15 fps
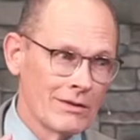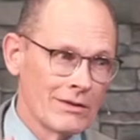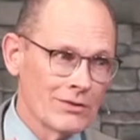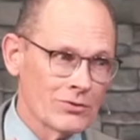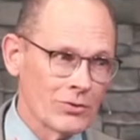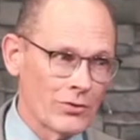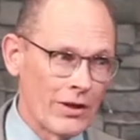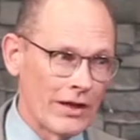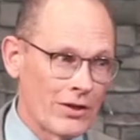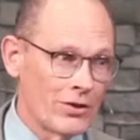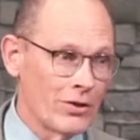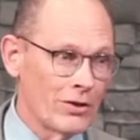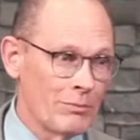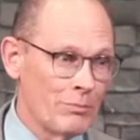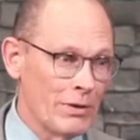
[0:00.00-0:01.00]
So they
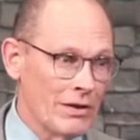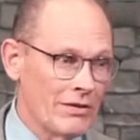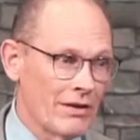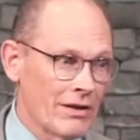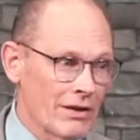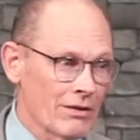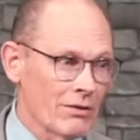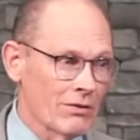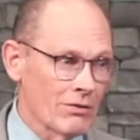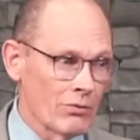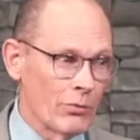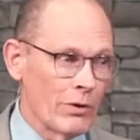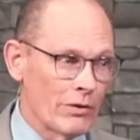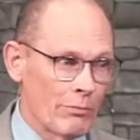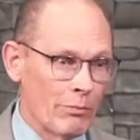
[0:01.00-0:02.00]
could be there
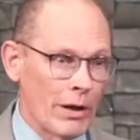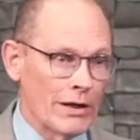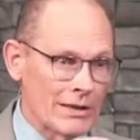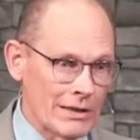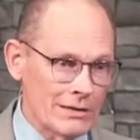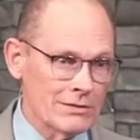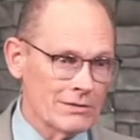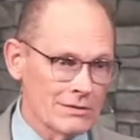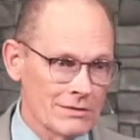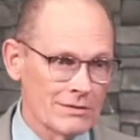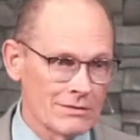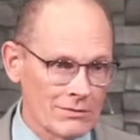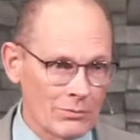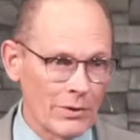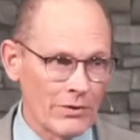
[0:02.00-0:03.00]
with buddies,
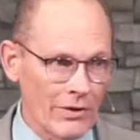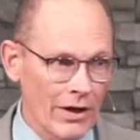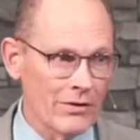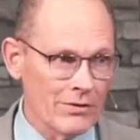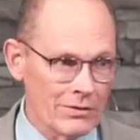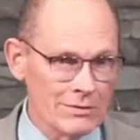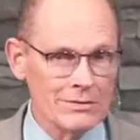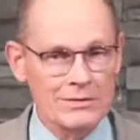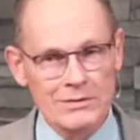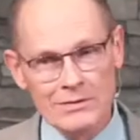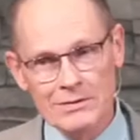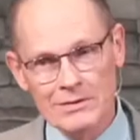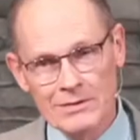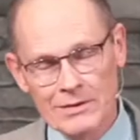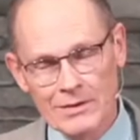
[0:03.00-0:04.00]
with others.
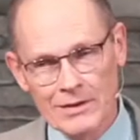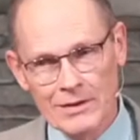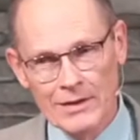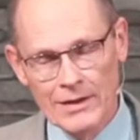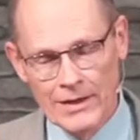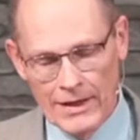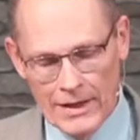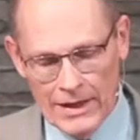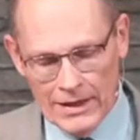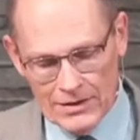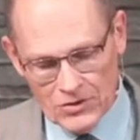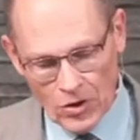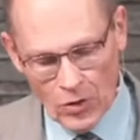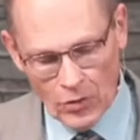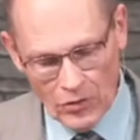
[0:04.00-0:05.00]

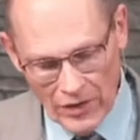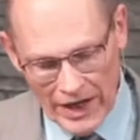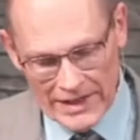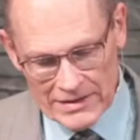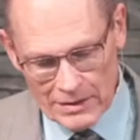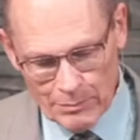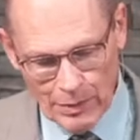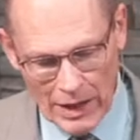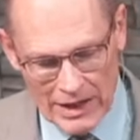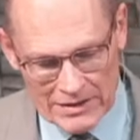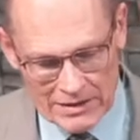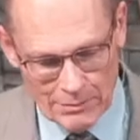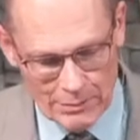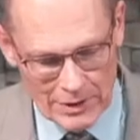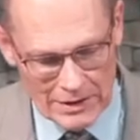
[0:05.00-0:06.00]
So that's a
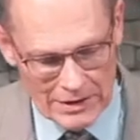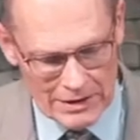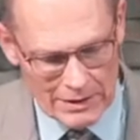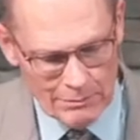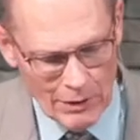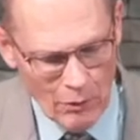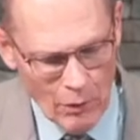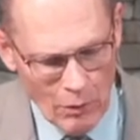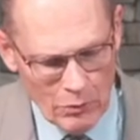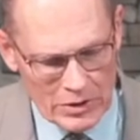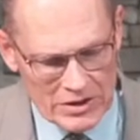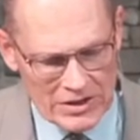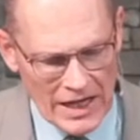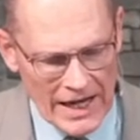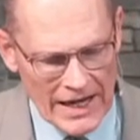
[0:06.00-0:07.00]
possibility. But what we're
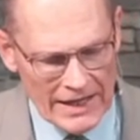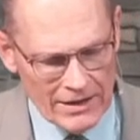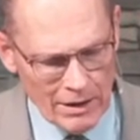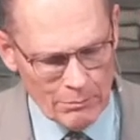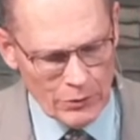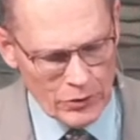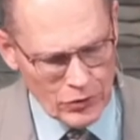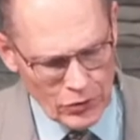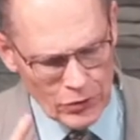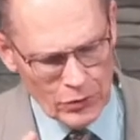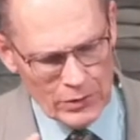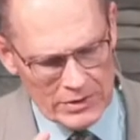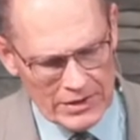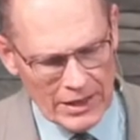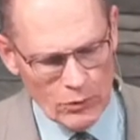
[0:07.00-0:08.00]
saying, number two,
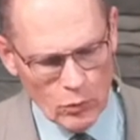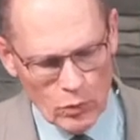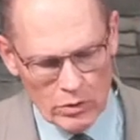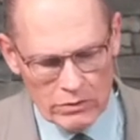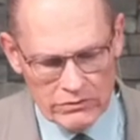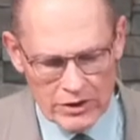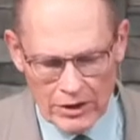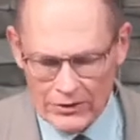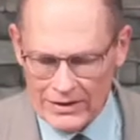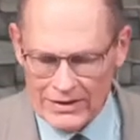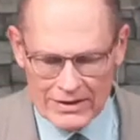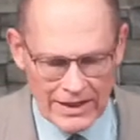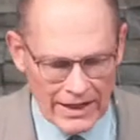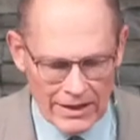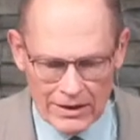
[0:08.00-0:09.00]
is that wolves are
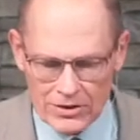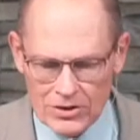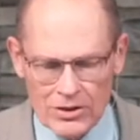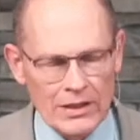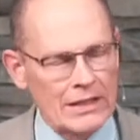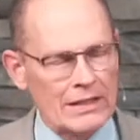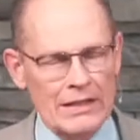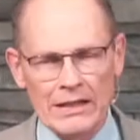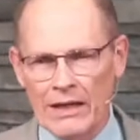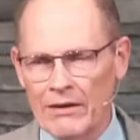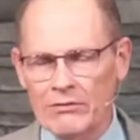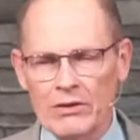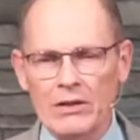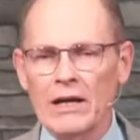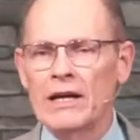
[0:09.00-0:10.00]
intelligent and
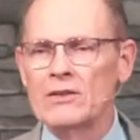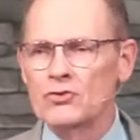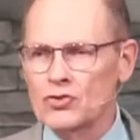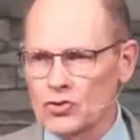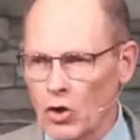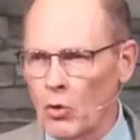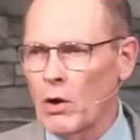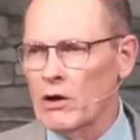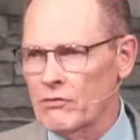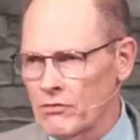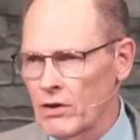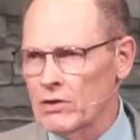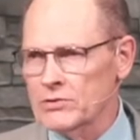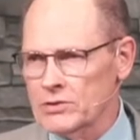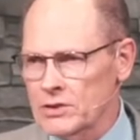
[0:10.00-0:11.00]
clever, and so are
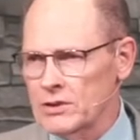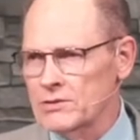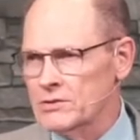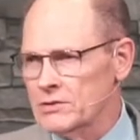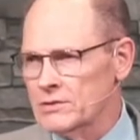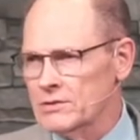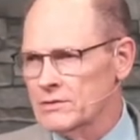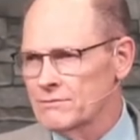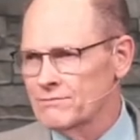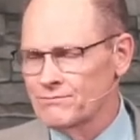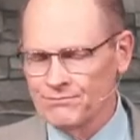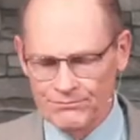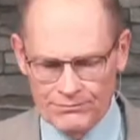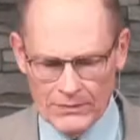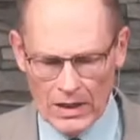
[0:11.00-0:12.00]
false teachers.
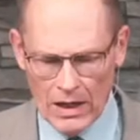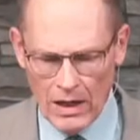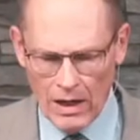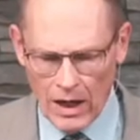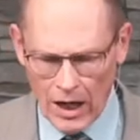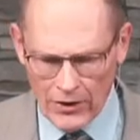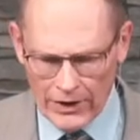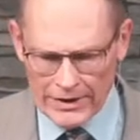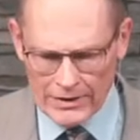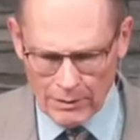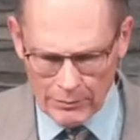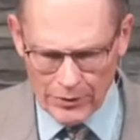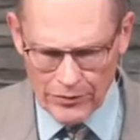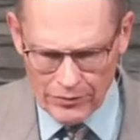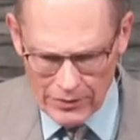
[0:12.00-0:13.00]
All right,
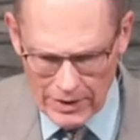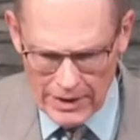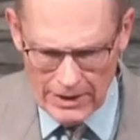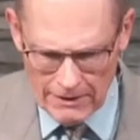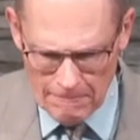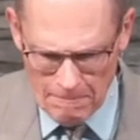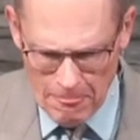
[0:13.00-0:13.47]
number three.